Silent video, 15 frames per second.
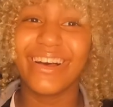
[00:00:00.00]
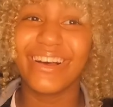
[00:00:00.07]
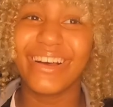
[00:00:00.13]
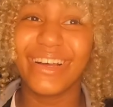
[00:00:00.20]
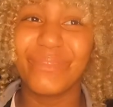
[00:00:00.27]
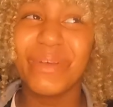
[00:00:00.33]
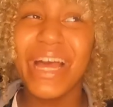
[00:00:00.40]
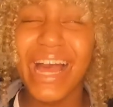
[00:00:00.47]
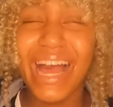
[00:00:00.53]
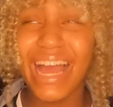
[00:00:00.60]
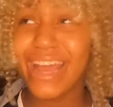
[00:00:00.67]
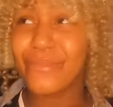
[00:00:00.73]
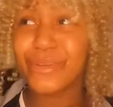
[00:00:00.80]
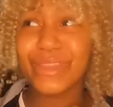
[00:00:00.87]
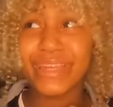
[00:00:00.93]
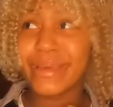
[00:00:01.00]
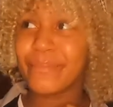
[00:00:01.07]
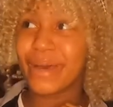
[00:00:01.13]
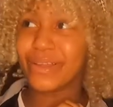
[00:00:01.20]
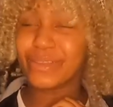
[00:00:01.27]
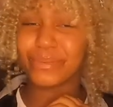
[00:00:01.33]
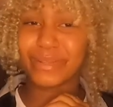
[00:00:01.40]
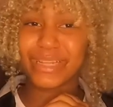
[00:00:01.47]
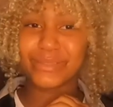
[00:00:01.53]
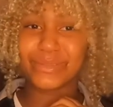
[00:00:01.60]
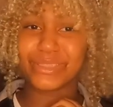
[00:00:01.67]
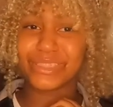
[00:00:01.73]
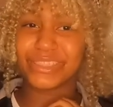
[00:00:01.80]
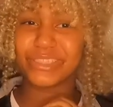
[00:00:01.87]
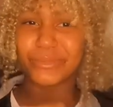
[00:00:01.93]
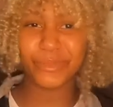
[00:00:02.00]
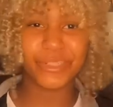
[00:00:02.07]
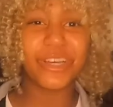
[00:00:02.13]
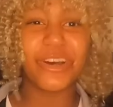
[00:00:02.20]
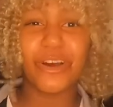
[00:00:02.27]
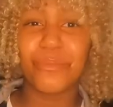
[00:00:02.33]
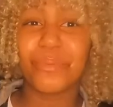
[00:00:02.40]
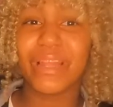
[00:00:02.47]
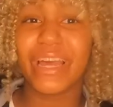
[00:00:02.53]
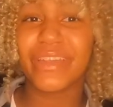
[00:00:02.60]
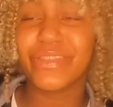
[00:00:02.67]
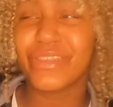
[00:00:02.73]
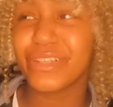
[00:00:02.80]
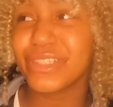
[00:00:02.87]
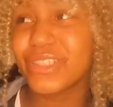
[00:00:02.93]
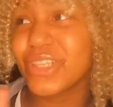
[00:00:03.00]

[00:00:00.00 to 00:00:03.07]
um, everything about the place was just super dope like the